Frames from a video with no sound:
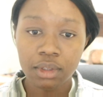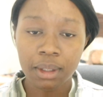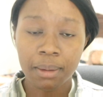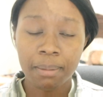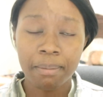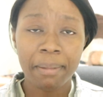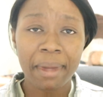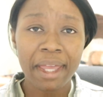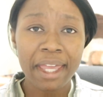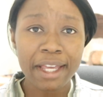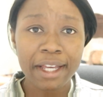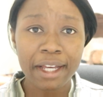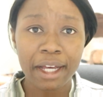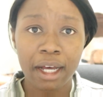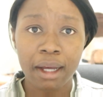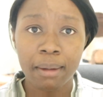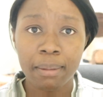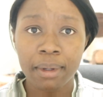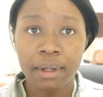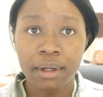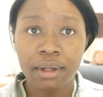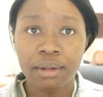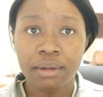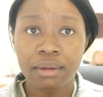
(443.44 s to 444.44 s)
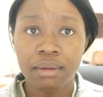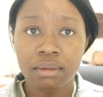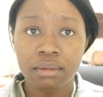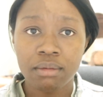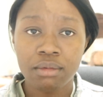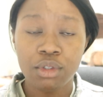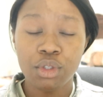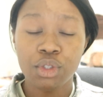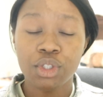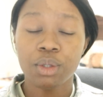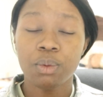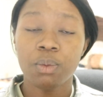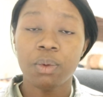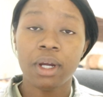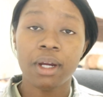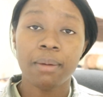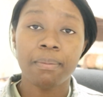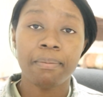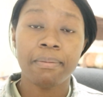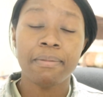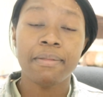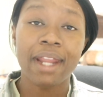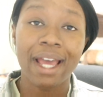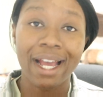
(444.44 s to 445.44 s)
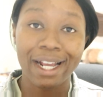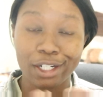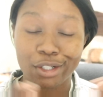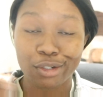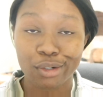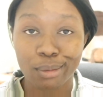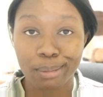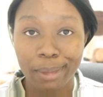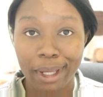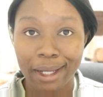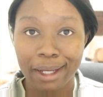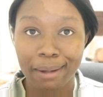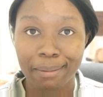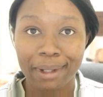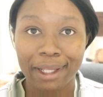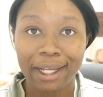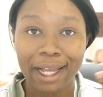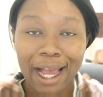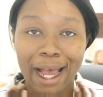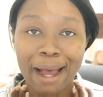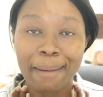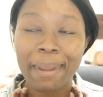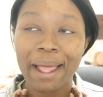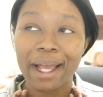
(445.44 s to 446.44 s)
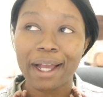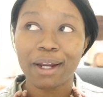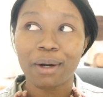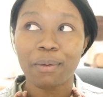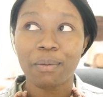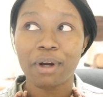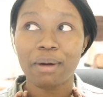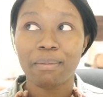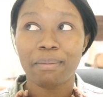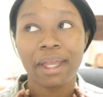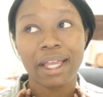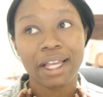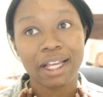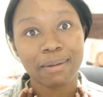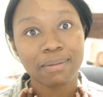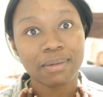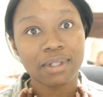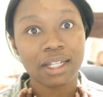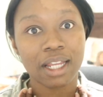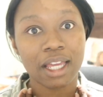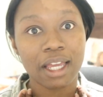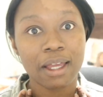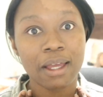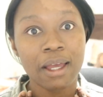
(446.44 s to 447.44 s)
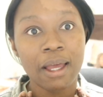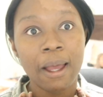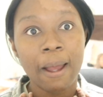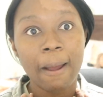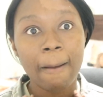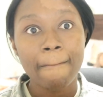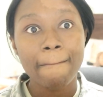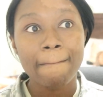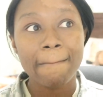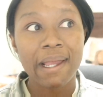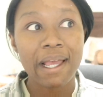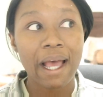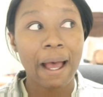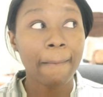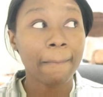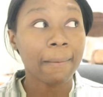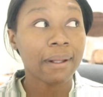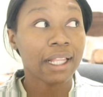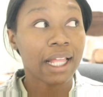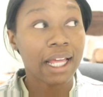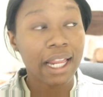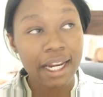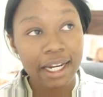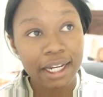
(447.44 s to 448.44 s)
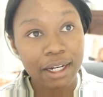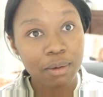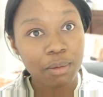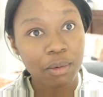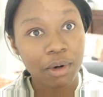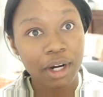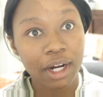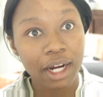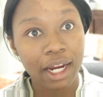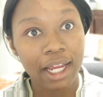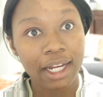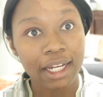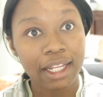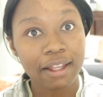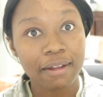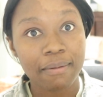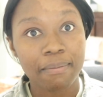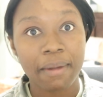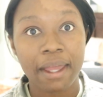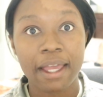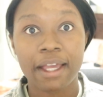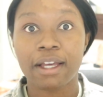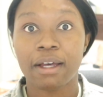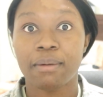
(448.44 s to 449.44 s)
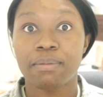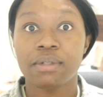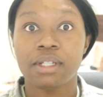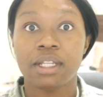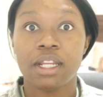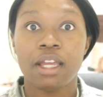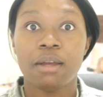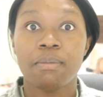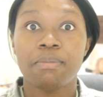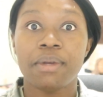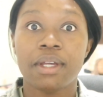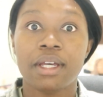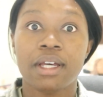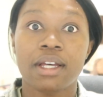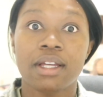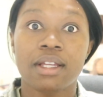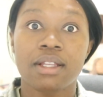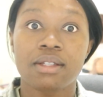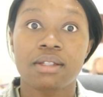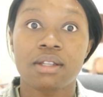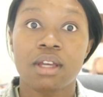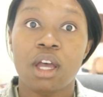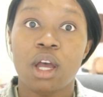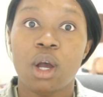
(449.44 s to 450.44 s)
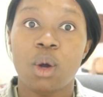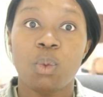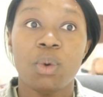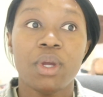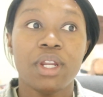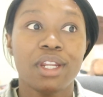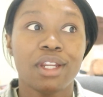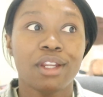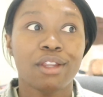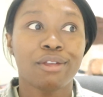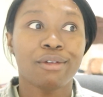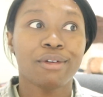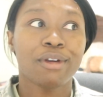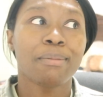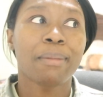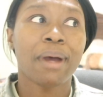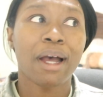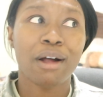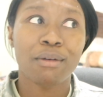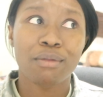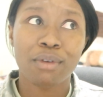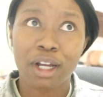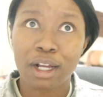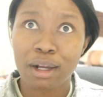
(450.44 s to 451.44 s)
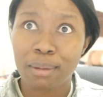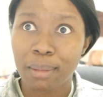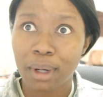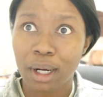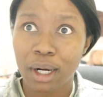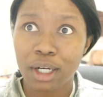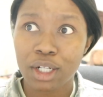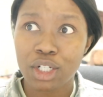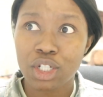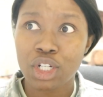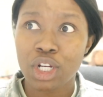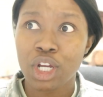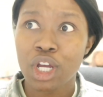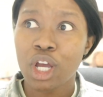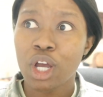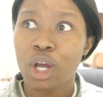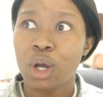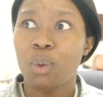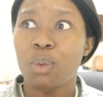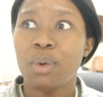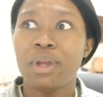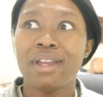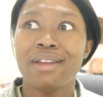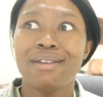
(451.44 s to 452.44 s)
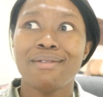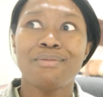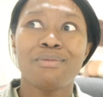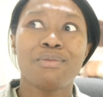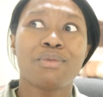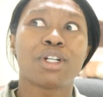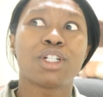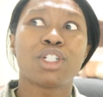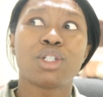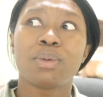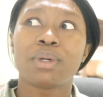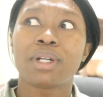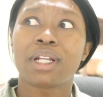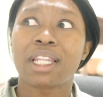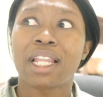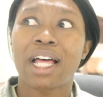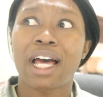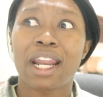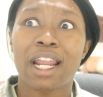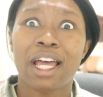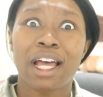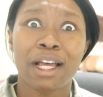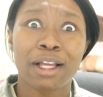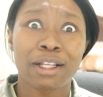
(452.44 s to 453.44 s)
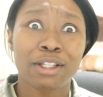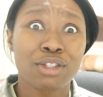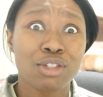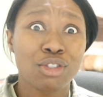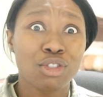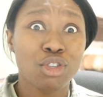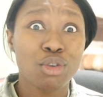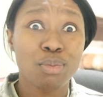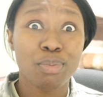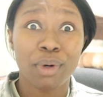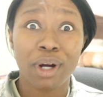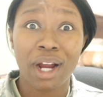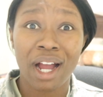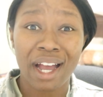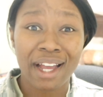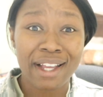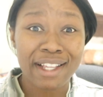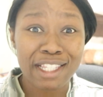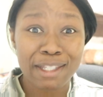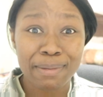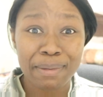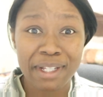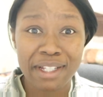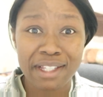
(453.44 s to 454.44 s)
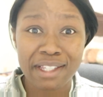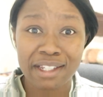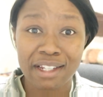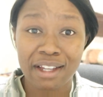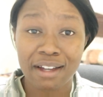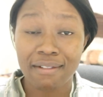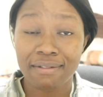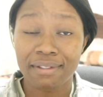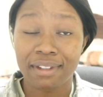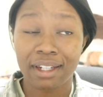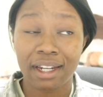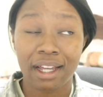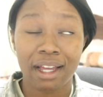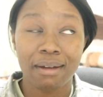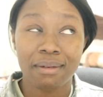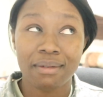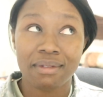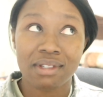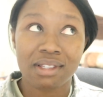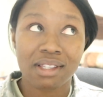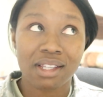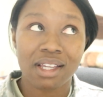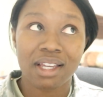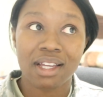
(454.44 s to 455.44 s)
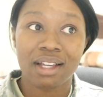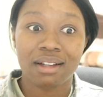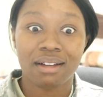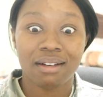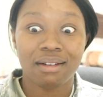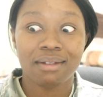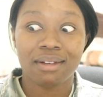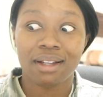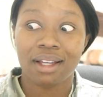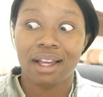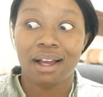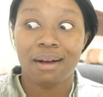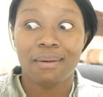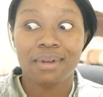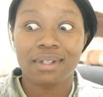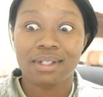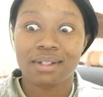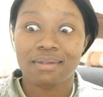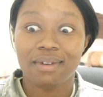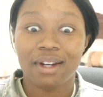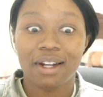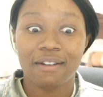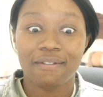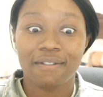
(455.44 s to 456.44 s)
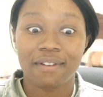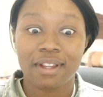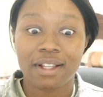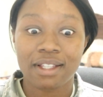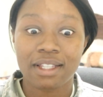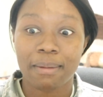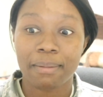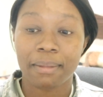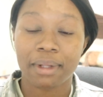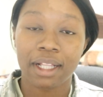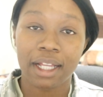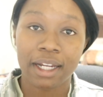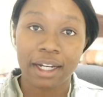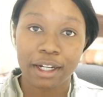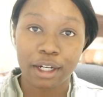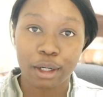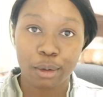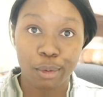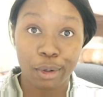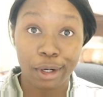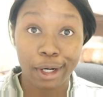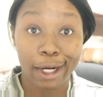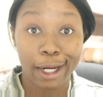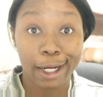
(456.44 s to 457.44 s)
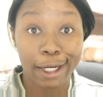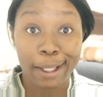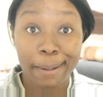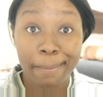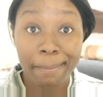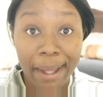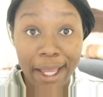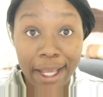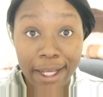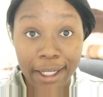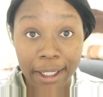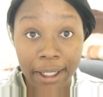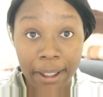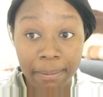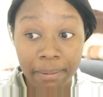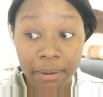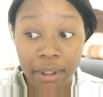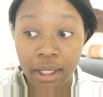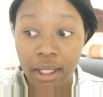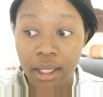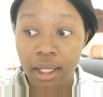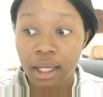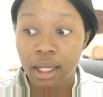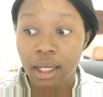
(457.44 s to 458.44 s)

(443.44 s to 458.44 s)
makeup, you can wear natural makeup. Like, I'm not gonna wear makeup today. I'm glad I didn't wear any makeup today because we did a 3-mile ruck march. We were doing a lot of super high speed stuff that I was like, okay, I wasn't ready for this. I'm glad I didn't wear any makeup.